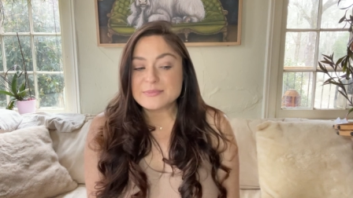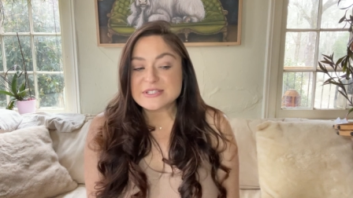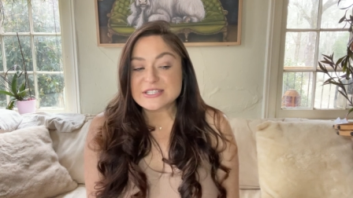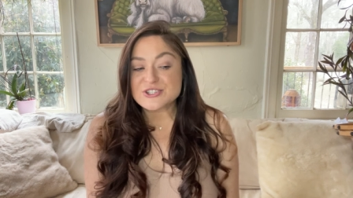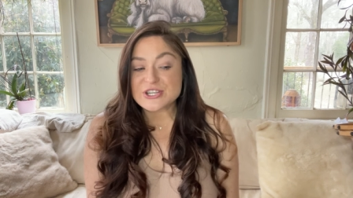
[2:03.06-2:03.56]

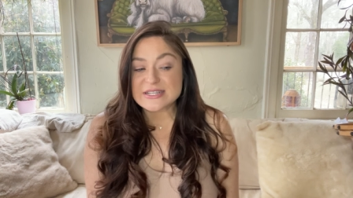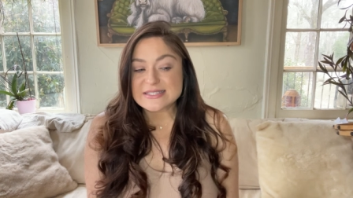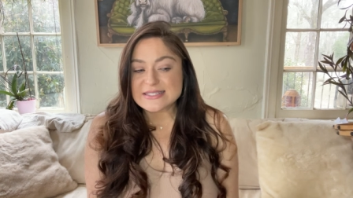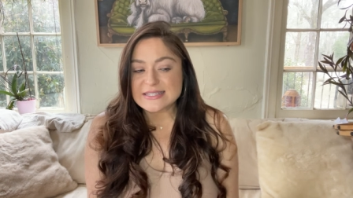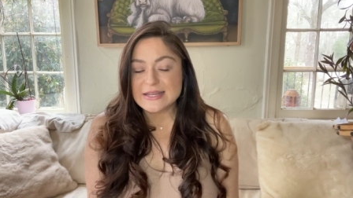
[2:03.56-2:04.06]

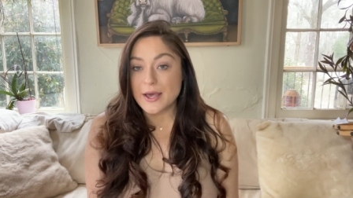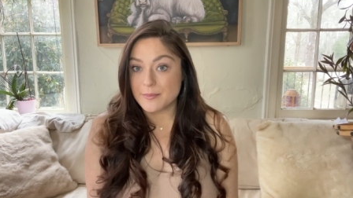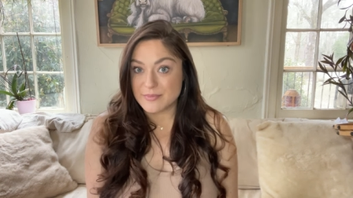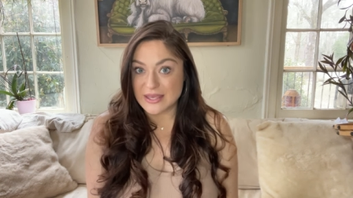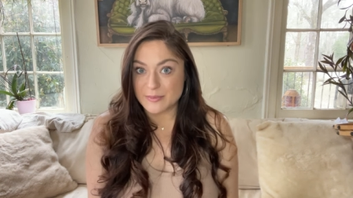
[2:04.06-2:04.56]
suggested
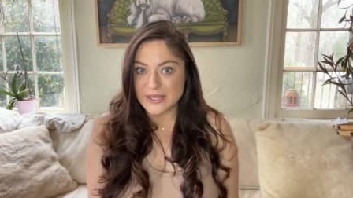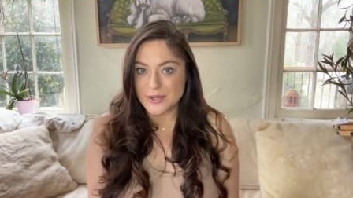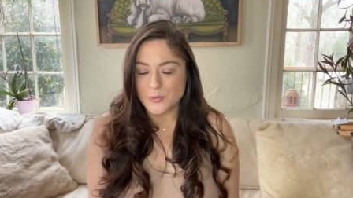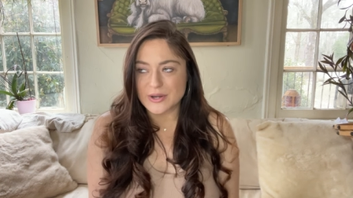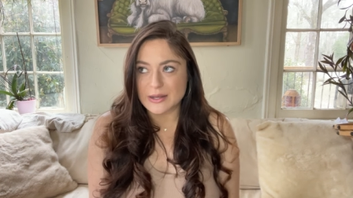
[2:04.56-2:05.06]
maybe
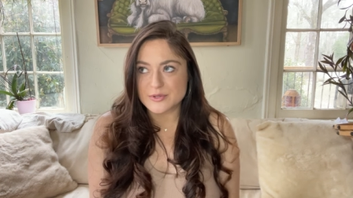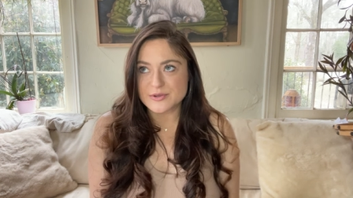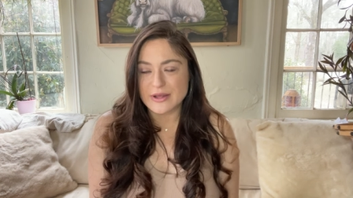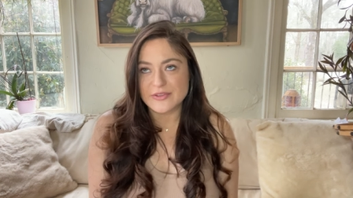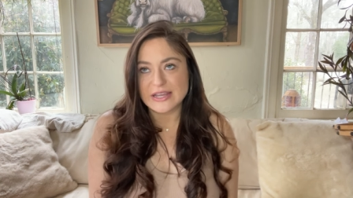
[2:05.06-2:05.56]
when I was
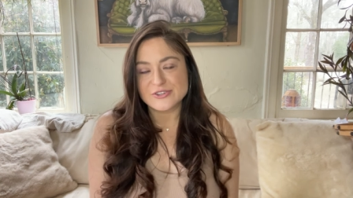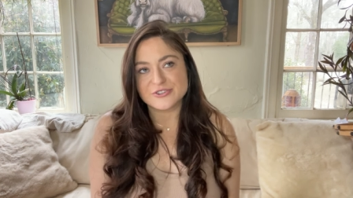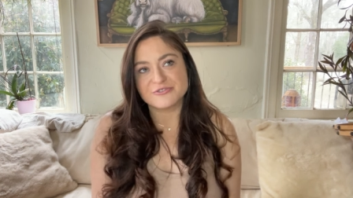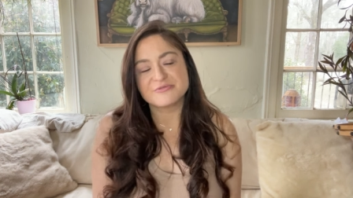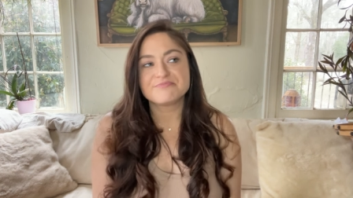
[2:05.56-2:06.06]
around the age of
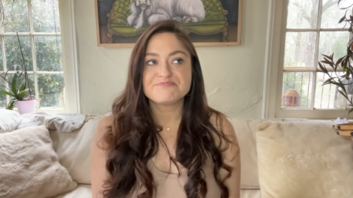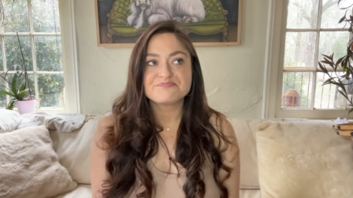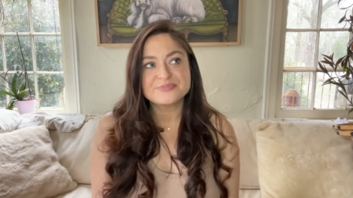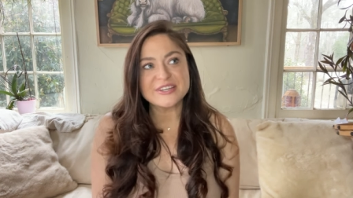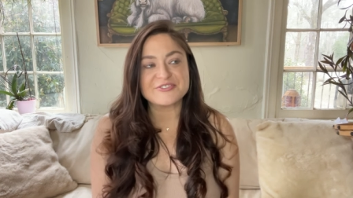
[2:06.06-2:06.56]

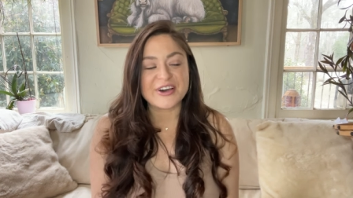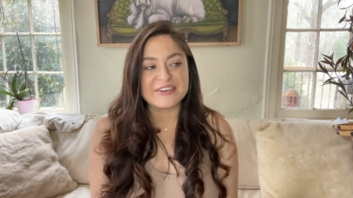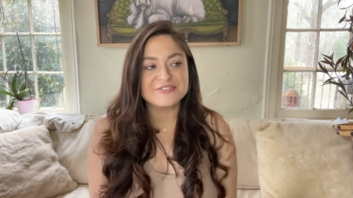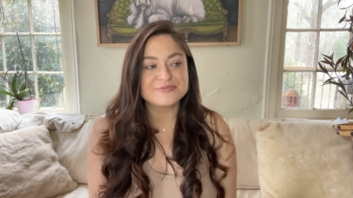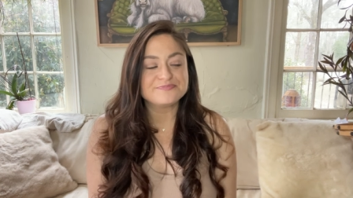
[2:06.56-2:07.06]
like five,
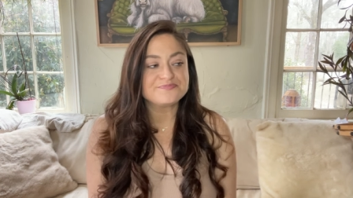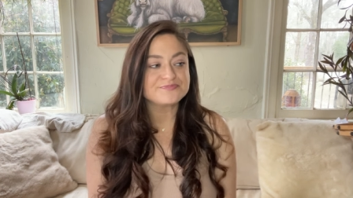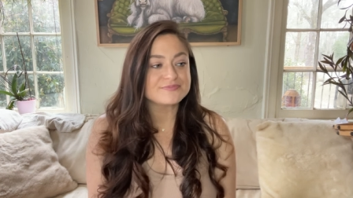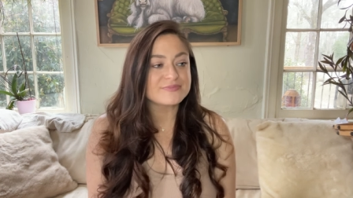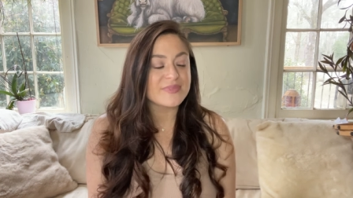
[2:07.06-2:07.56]

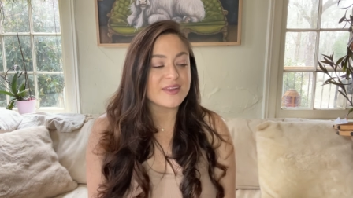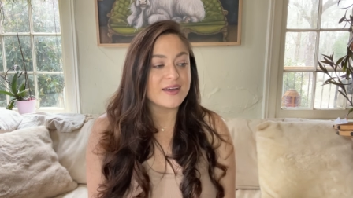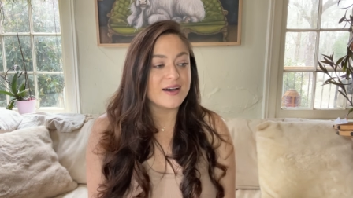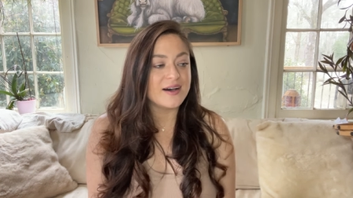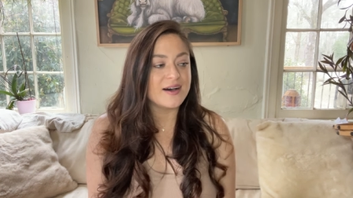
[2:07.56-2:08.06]

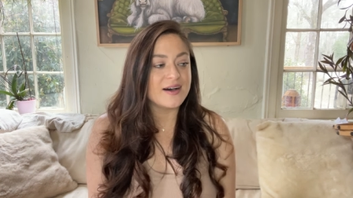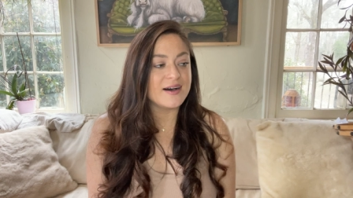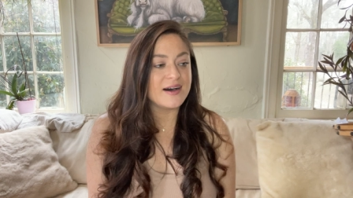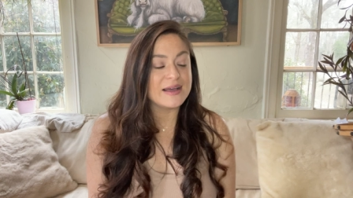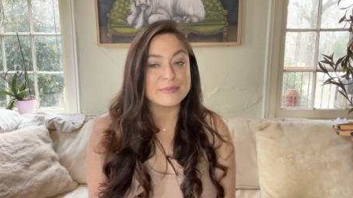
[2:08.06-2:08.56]
uh,
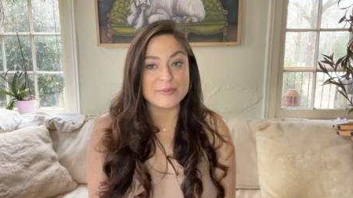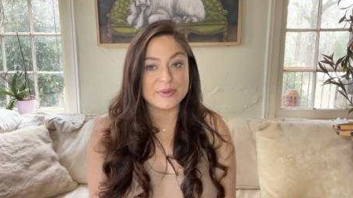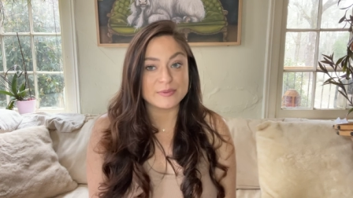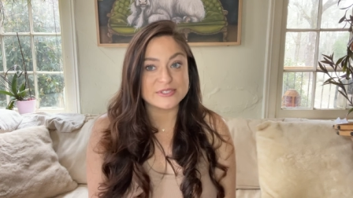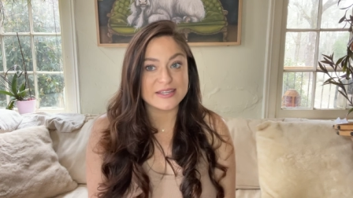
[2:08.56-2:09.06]
I might be
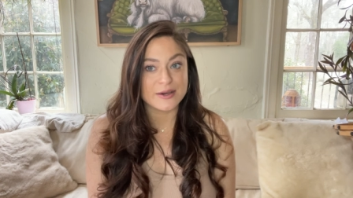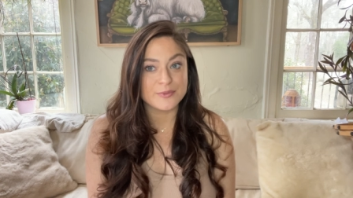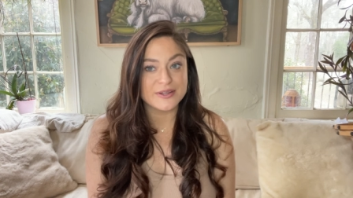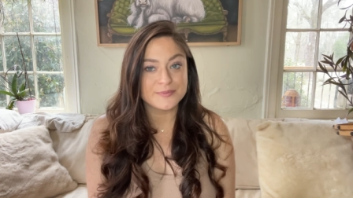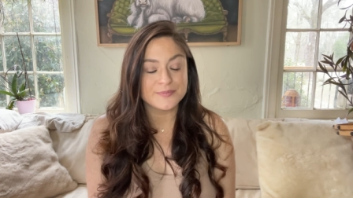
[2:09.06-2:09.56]
able to get
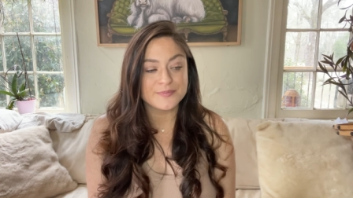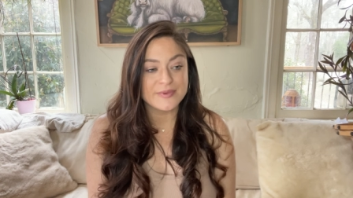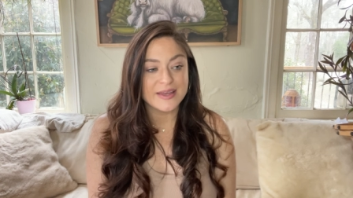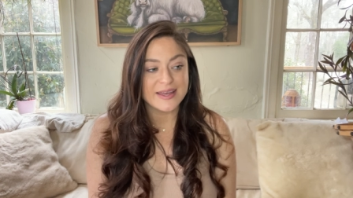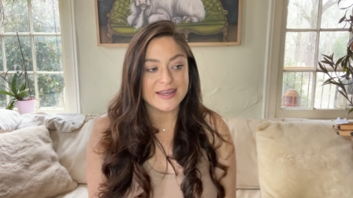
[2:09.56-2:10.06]
one.
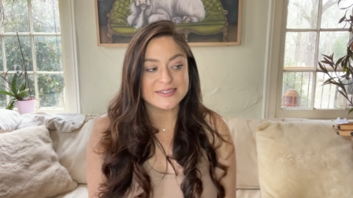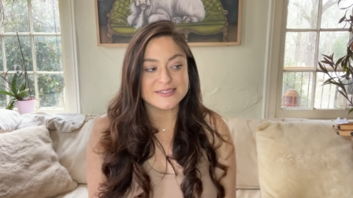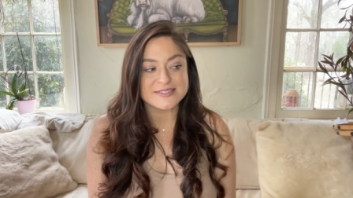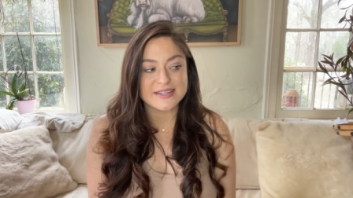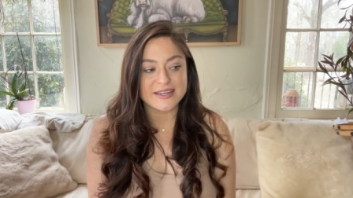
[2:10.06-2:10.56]
And
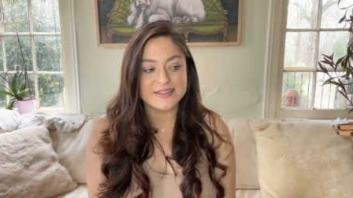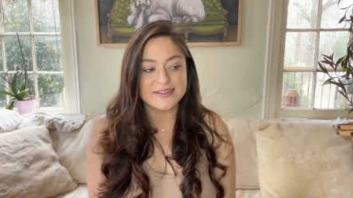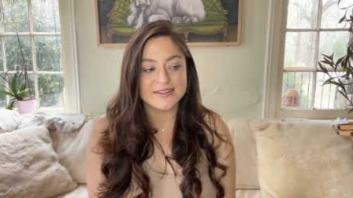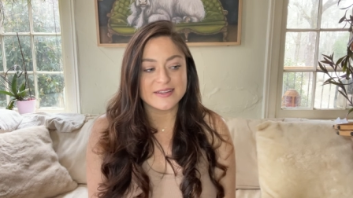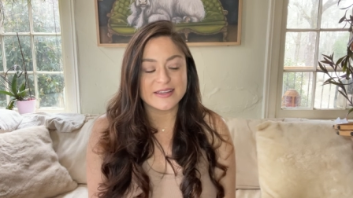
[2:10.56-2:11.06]
instead
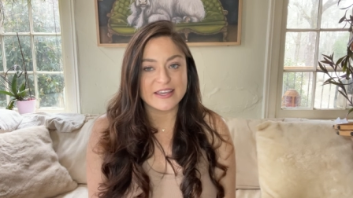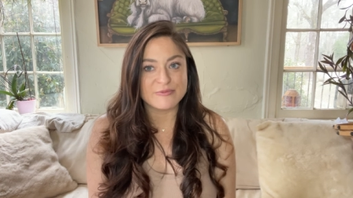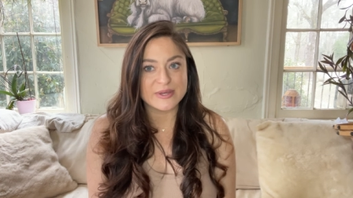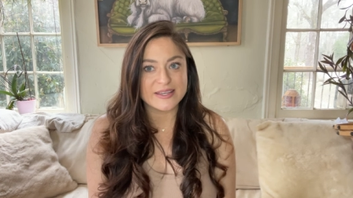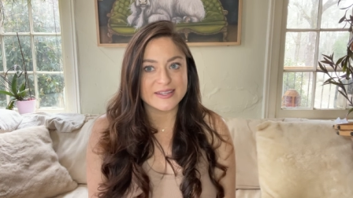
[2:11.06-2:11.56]
they gave
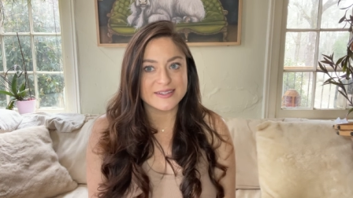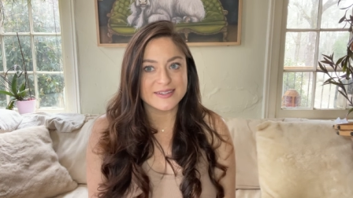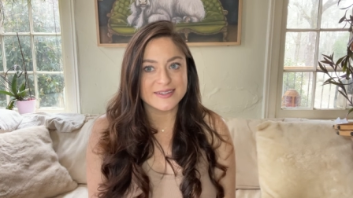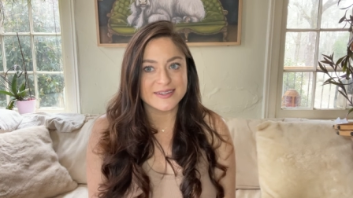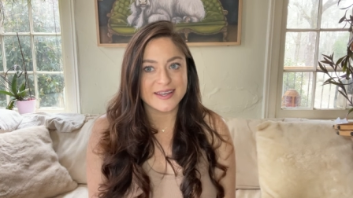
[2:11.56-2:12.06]
me a kitten
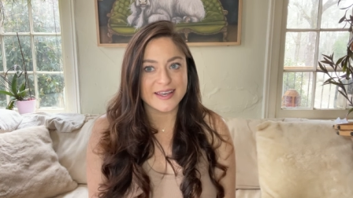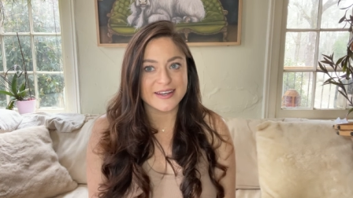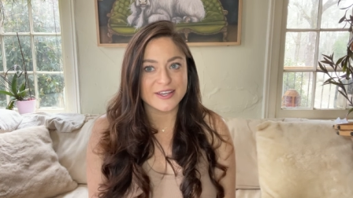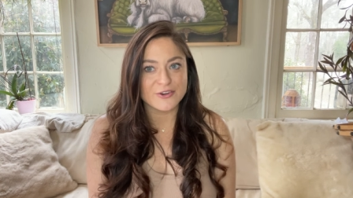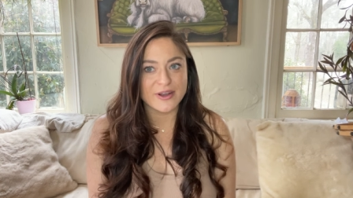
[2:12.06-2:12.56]
and
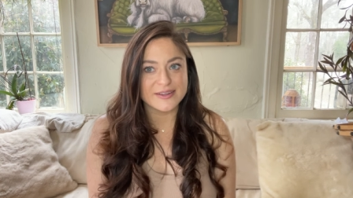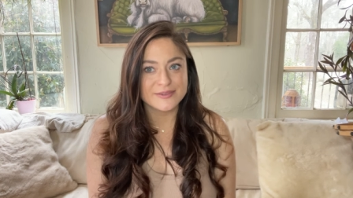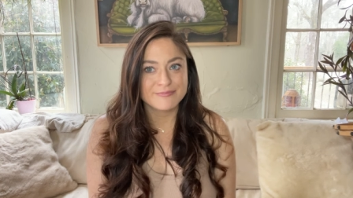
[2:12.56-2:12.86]
I cried.